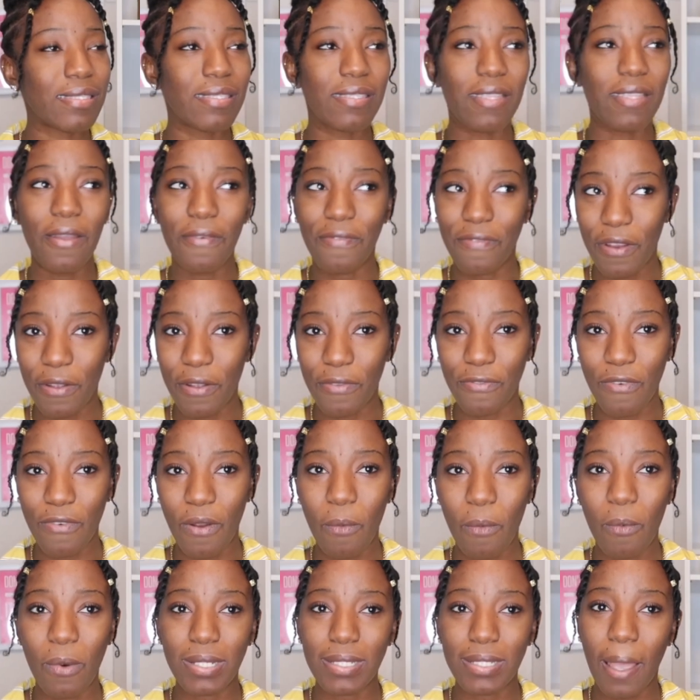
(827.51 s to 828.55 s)
different
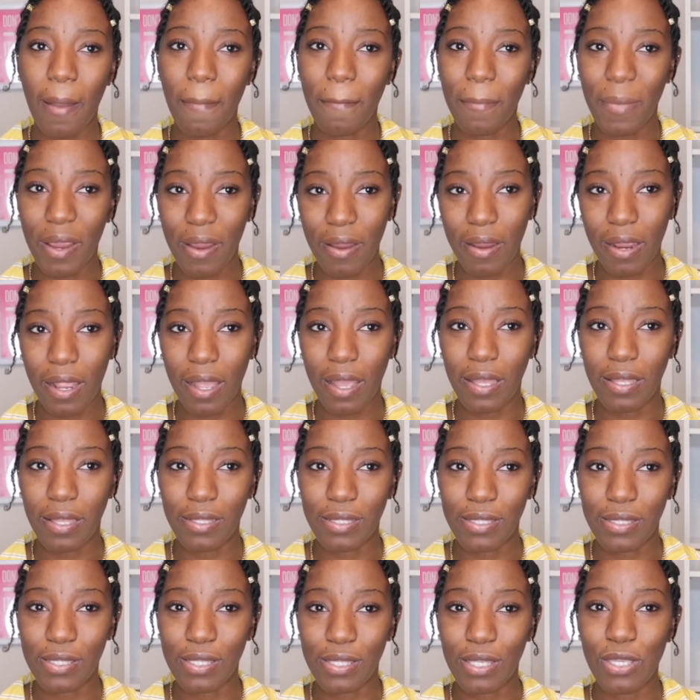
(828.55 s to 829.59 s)
from what
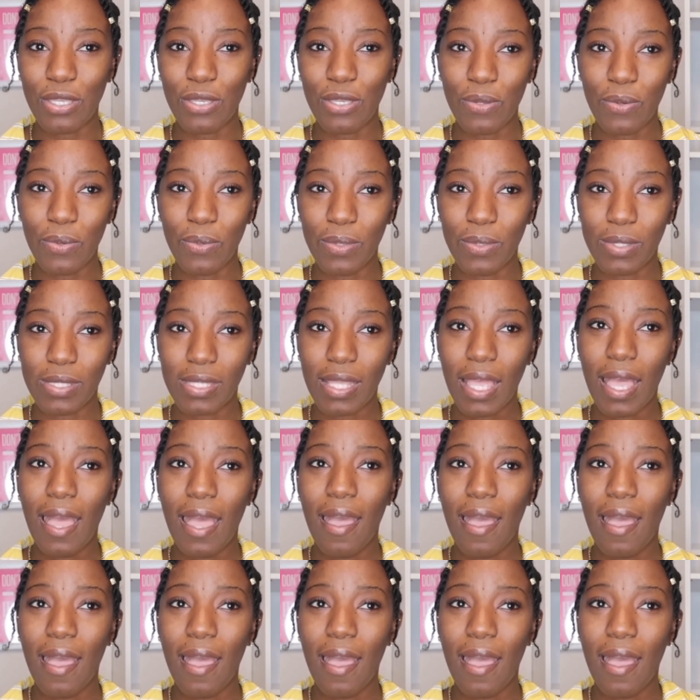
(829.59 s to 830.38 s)
Americans use.